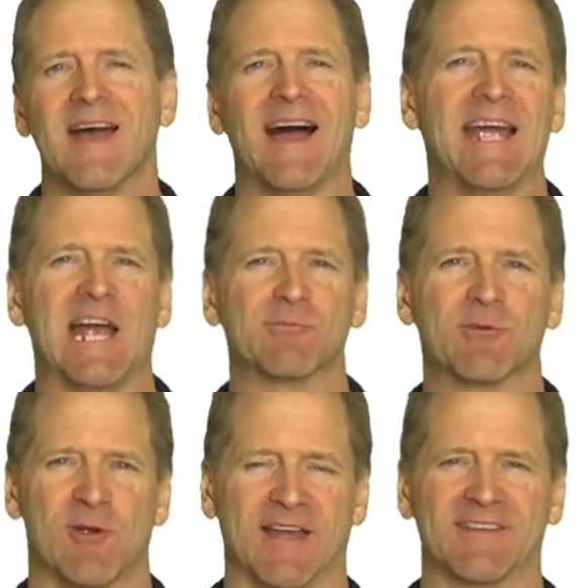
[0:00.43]
Hi,
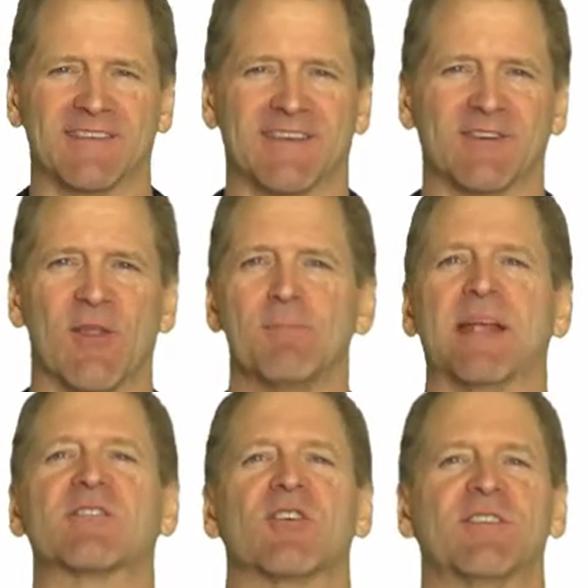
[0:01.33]
I'm Craig Sigl, the
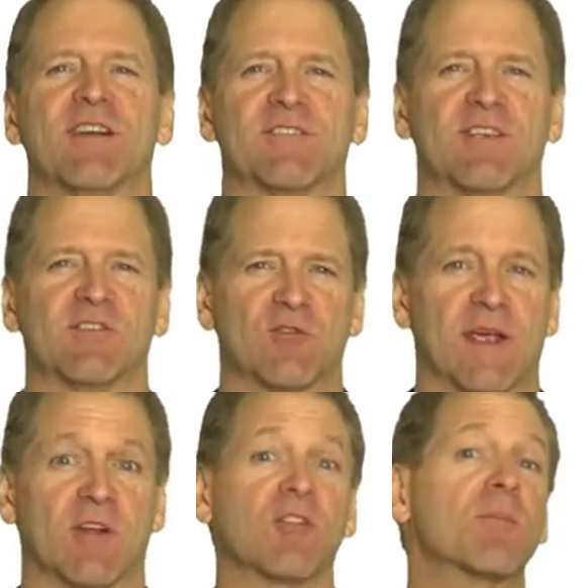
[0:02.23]
mental toughness
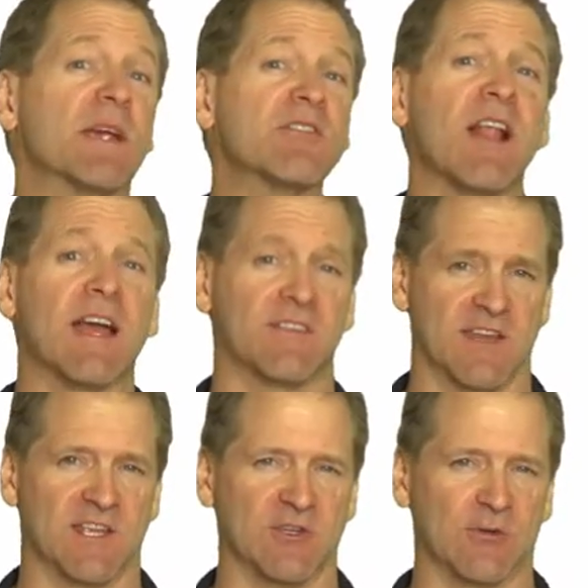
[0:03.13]
trainer
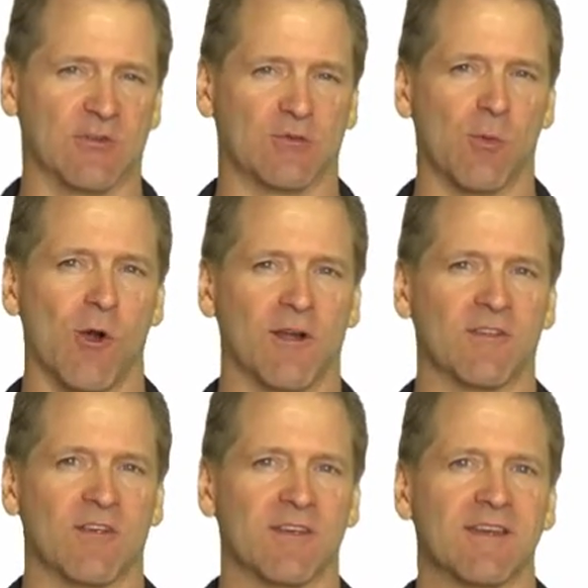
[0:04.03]
specializing in youth
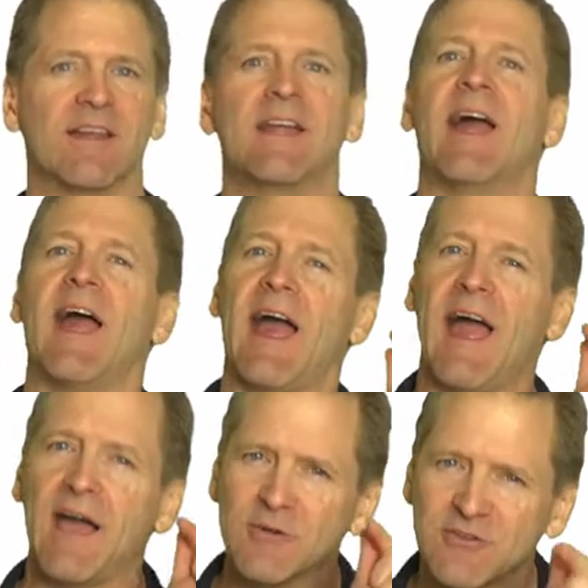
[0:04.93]
sports.
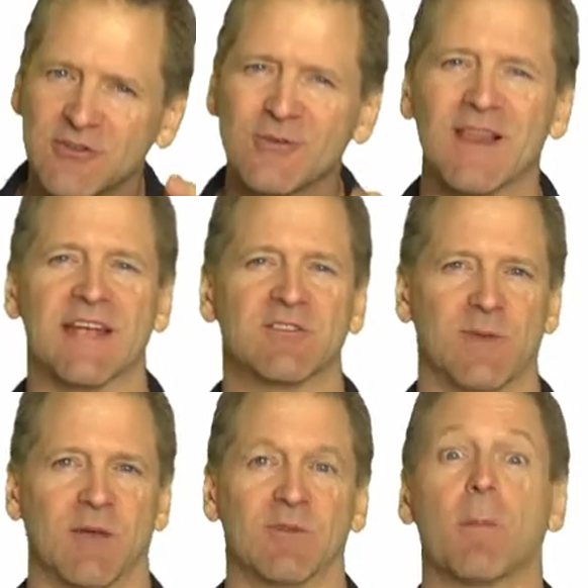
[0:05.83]
How would you like
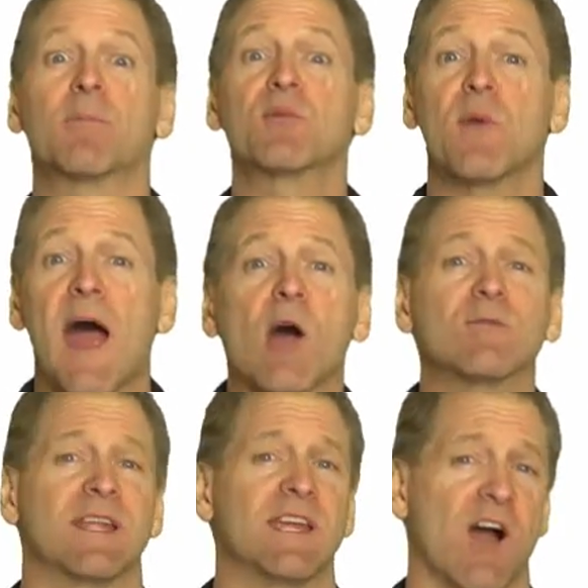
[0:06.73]
to be able to
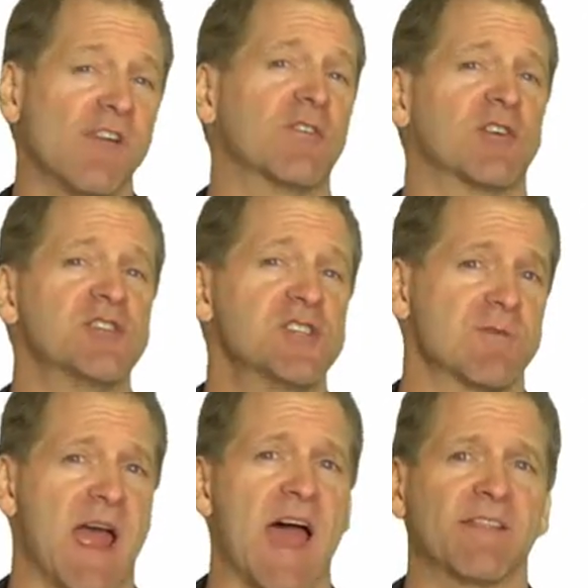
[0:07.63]
proudly offer to
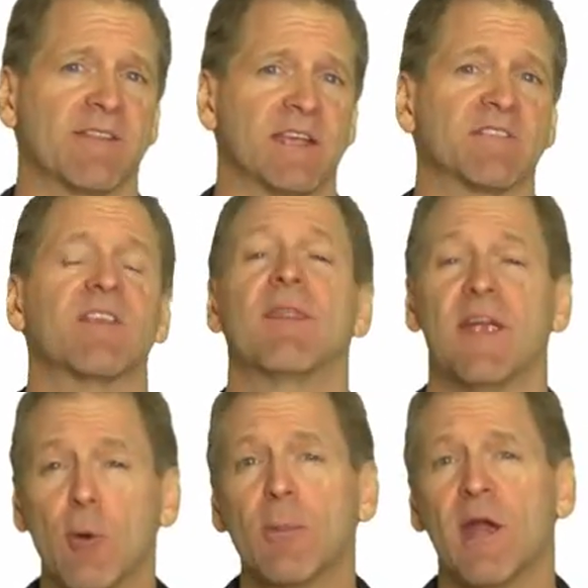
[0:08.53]
your athletes
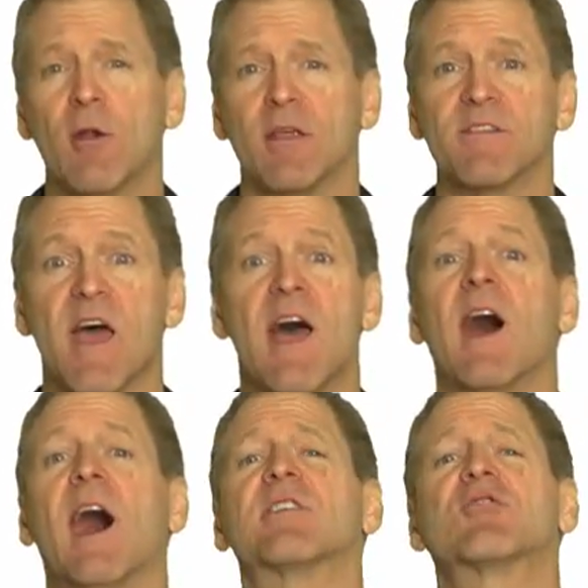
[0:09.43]
and their parents
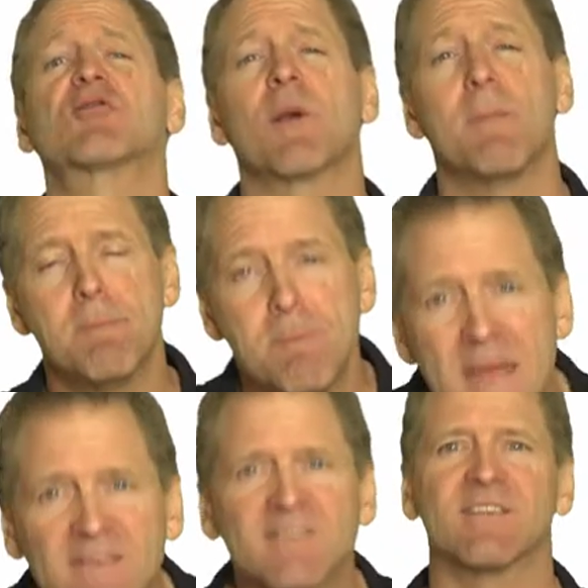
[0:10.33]
a
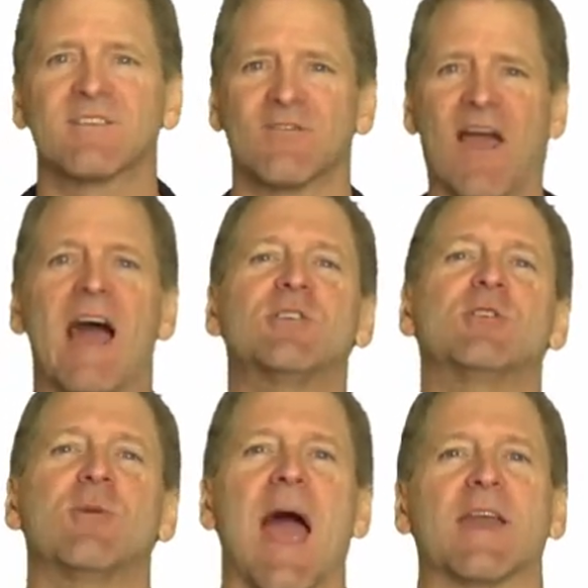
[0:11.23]
tremendous
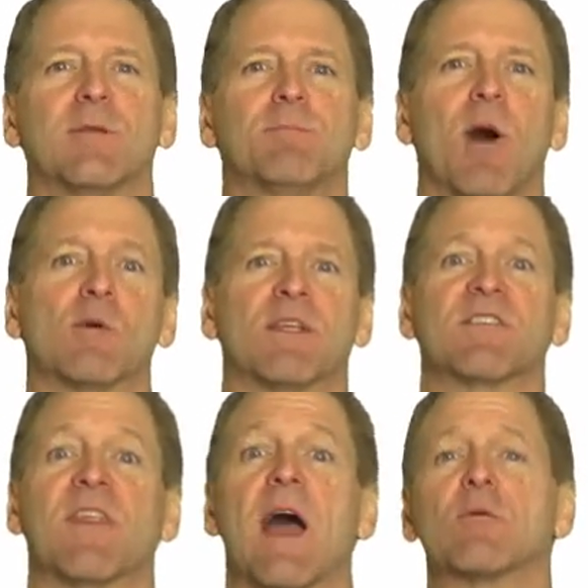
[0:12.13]
value-added
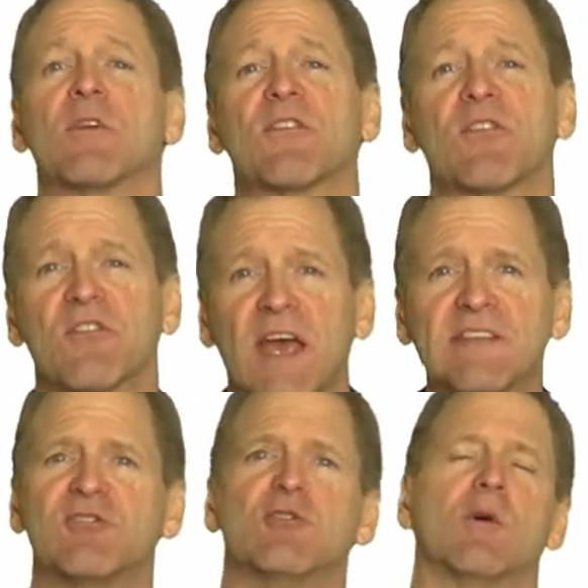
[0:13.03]
bonus that will
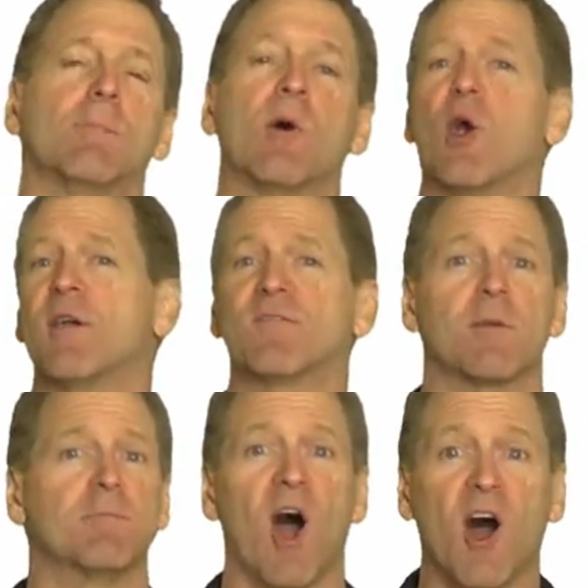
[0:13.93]
set you apart
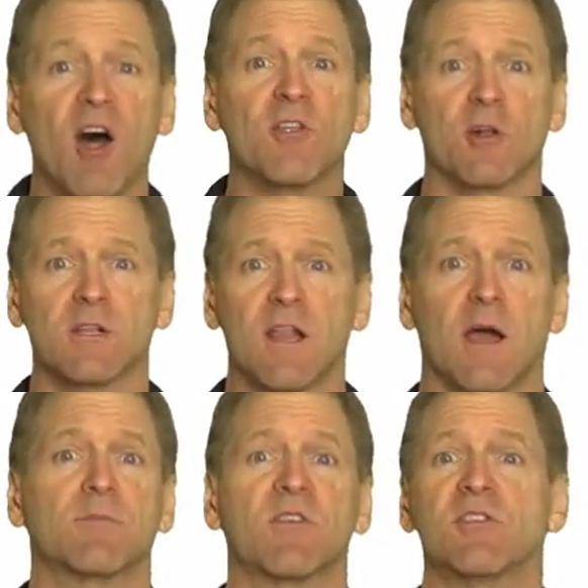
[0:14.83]
from other
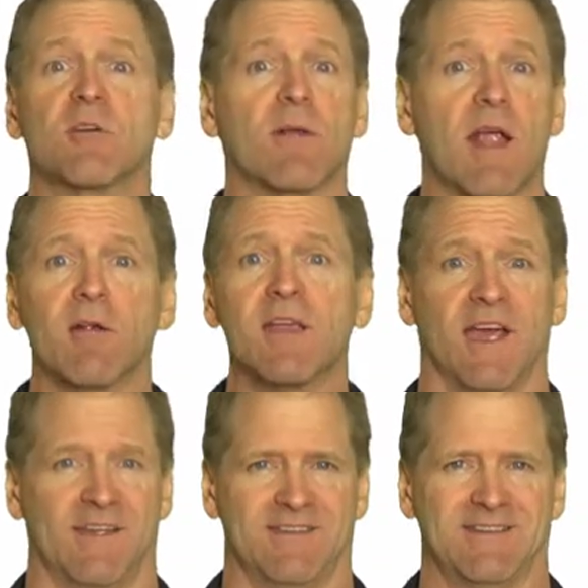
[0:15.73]
clubs in your
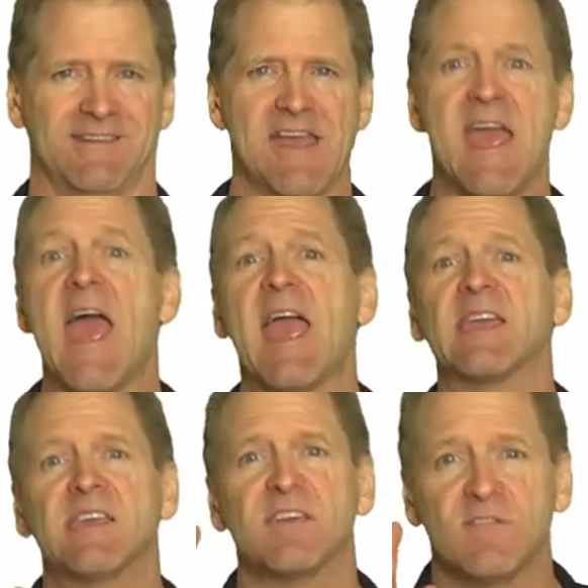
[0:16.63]
area
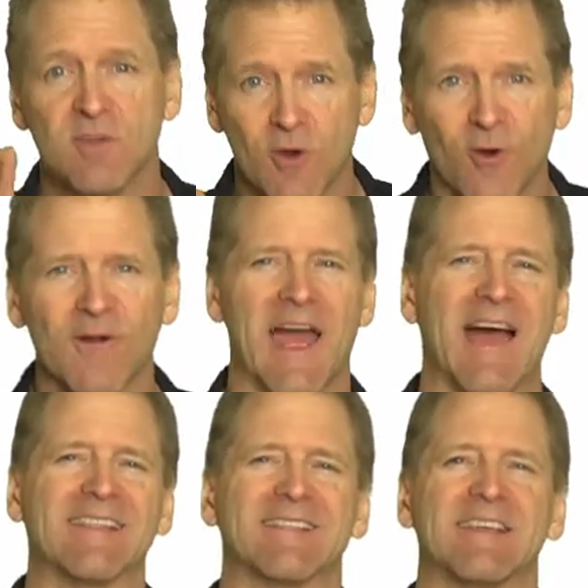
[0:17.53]
and give your
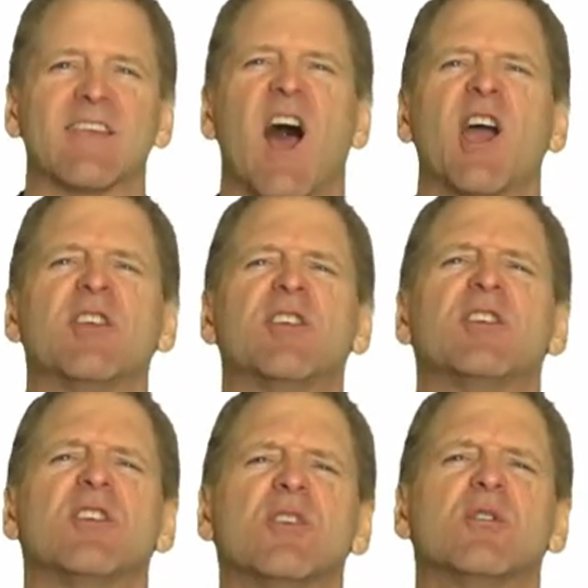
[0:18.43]
athletes a
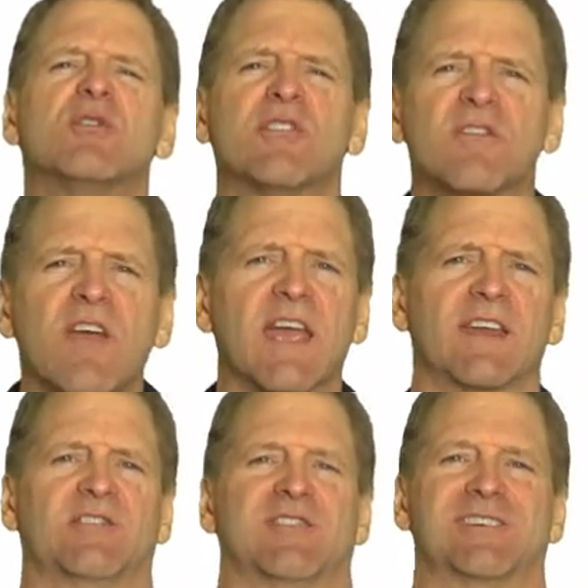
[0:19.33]
huge
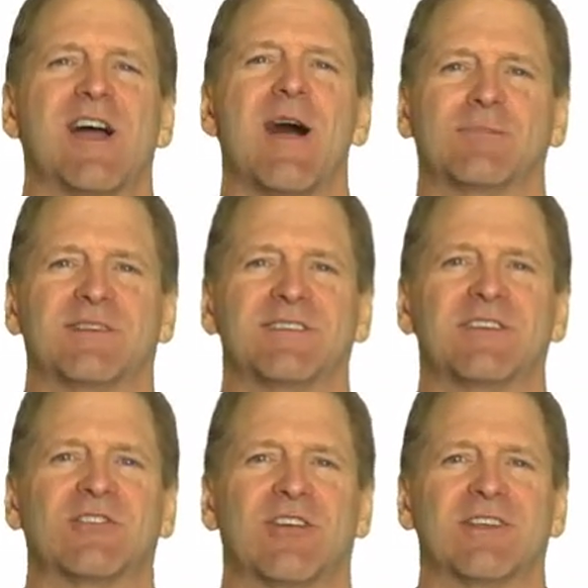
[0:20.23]
advantage in
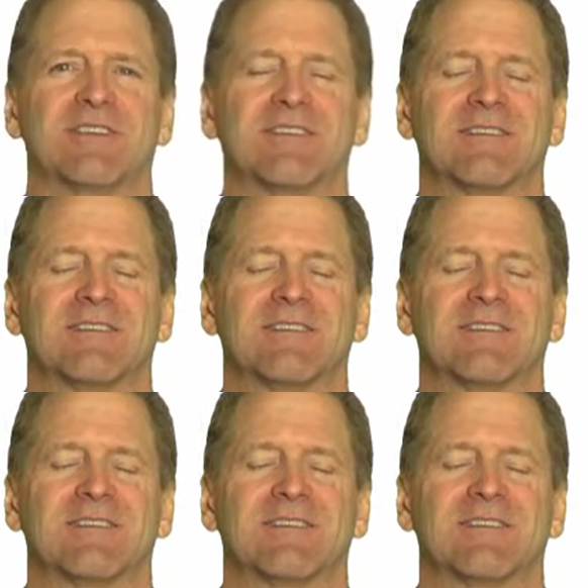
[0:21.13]
competition?